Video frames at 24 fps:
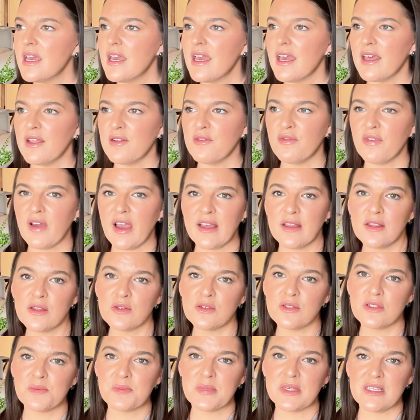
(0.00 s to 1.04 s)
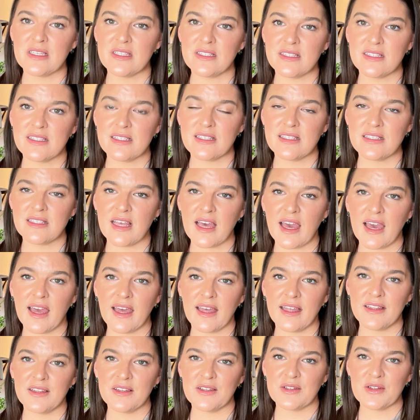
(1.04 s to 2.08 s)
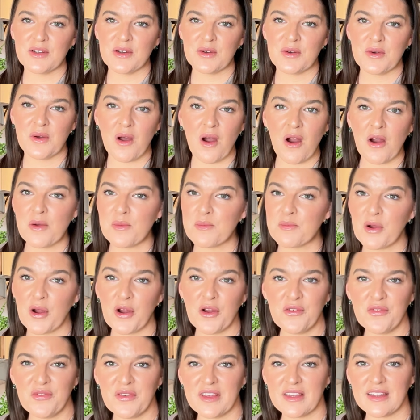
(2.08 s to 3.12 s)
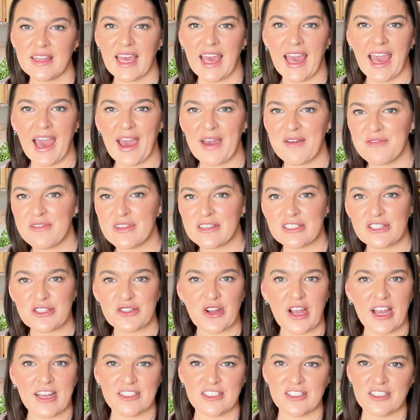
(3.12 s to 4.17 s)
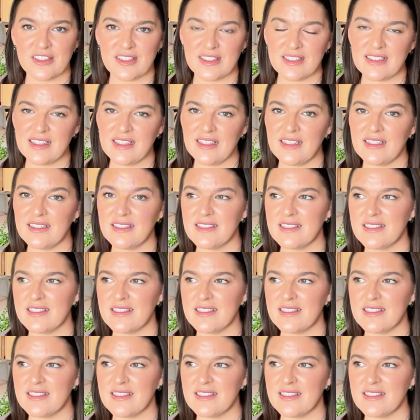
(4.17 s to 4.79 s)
and find those pieces that, you know, aren't perfect, that have the scratch and the dings